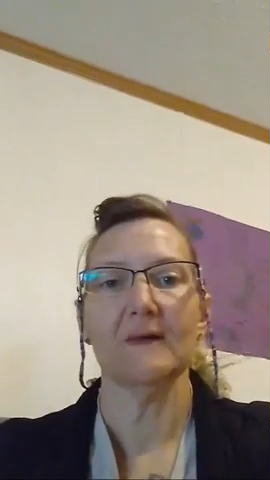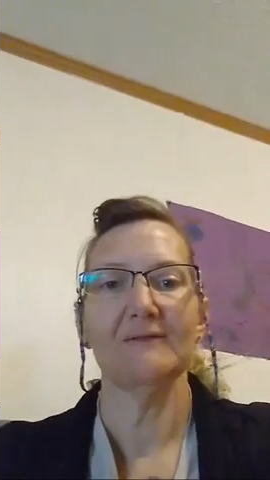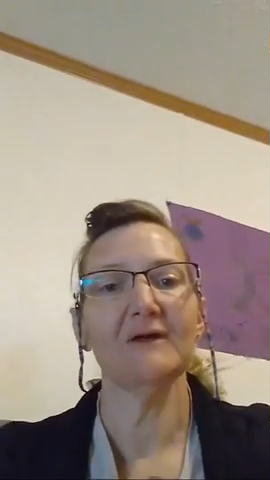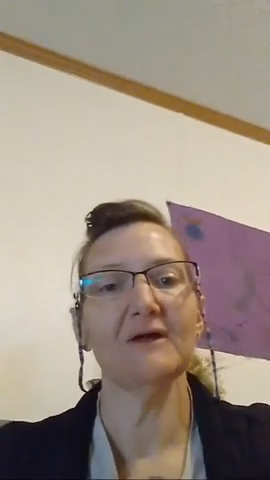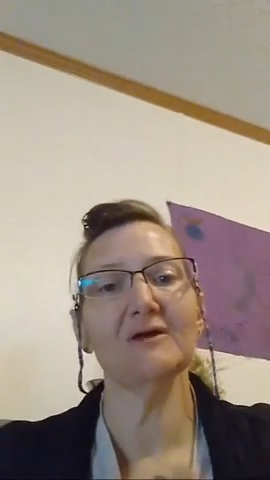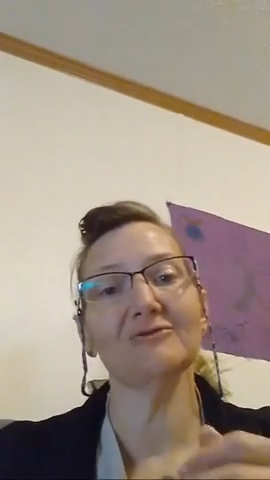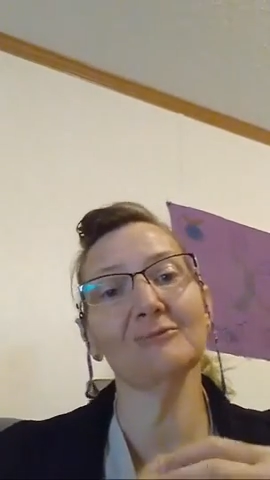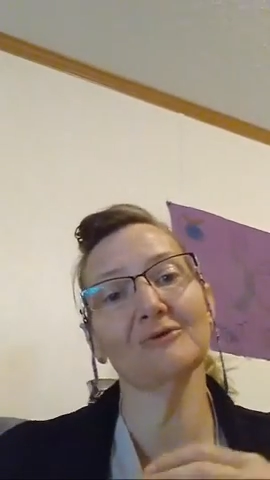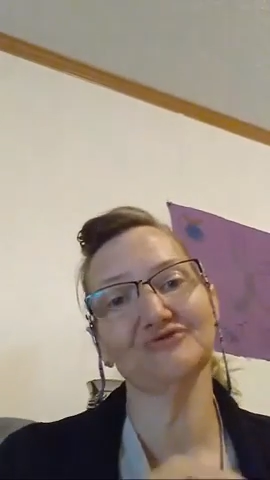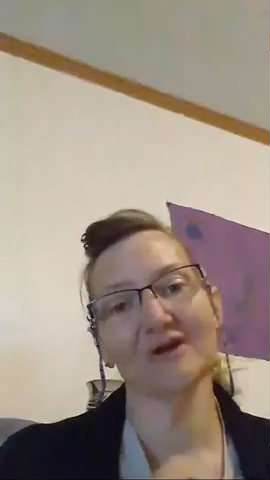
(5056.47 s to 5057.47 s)
Thank you so
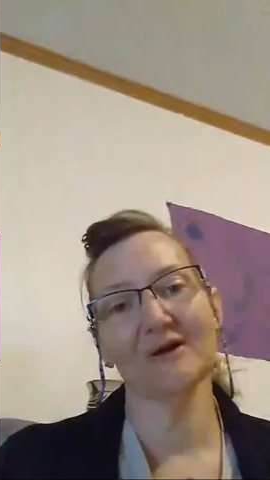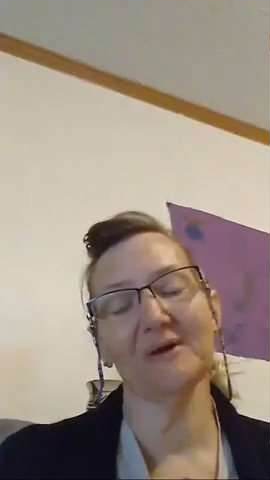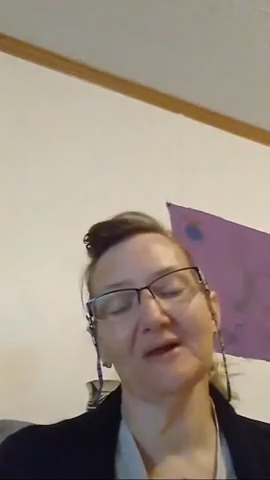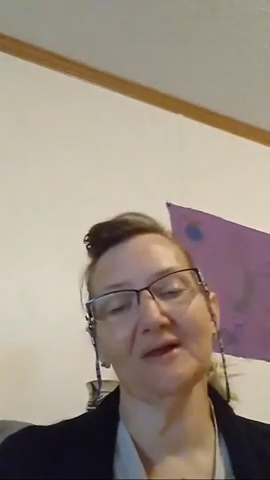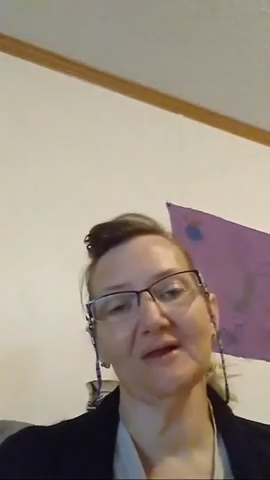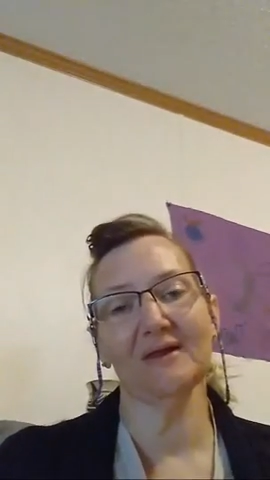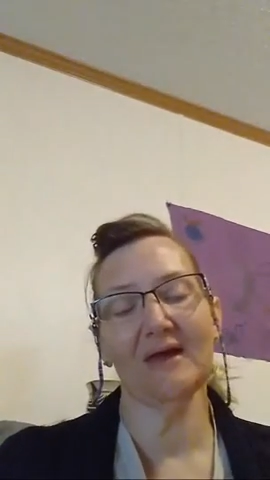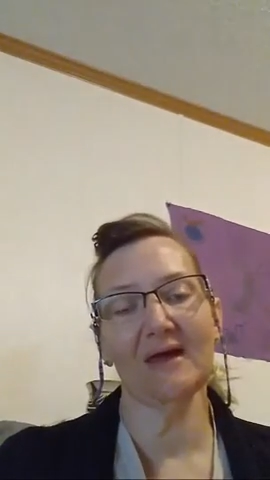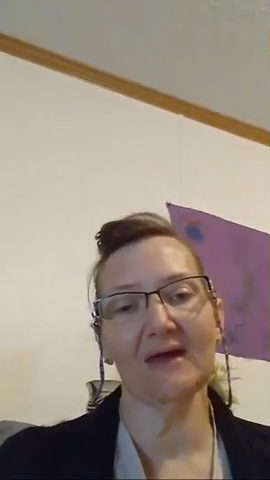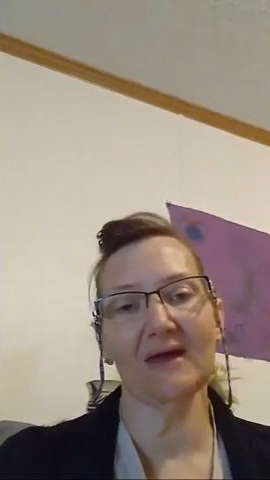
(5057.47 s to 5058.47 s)
much for coming in and
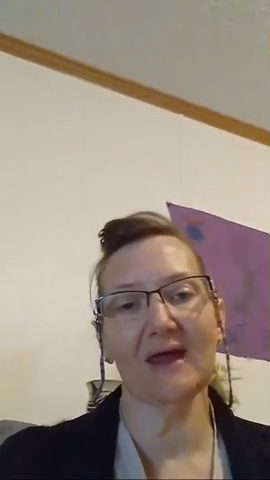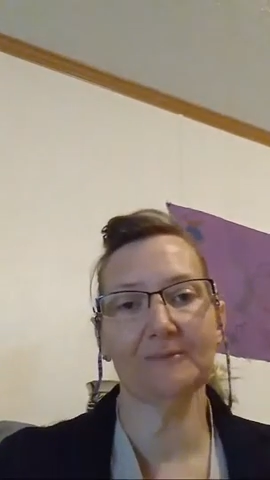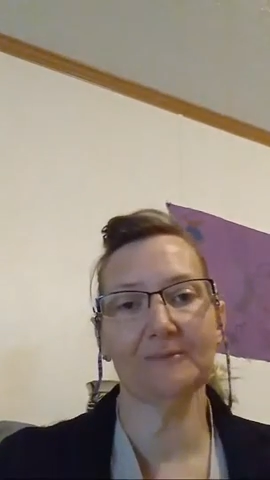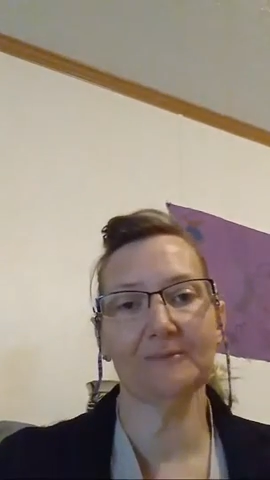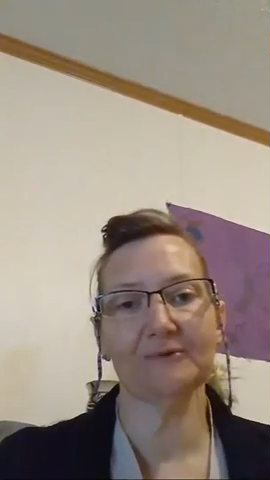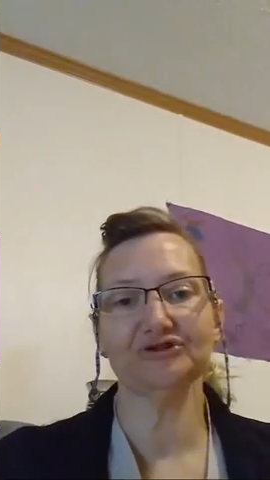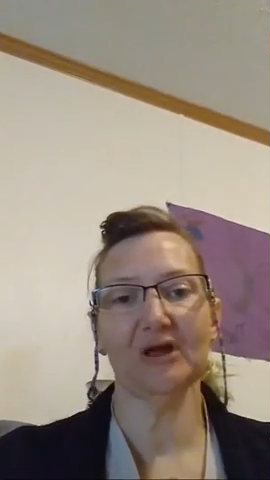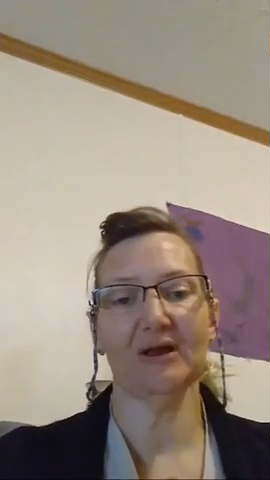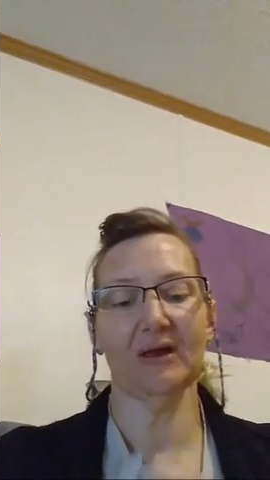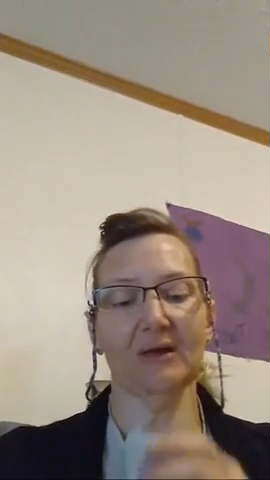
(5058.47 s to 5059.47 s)
hanging out.
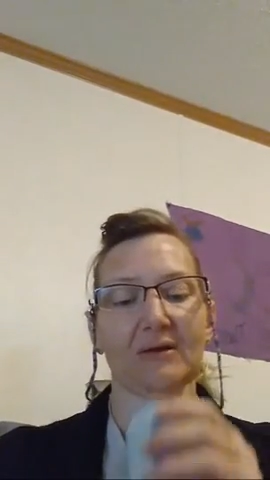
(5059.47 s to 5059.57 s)
Appreciate it.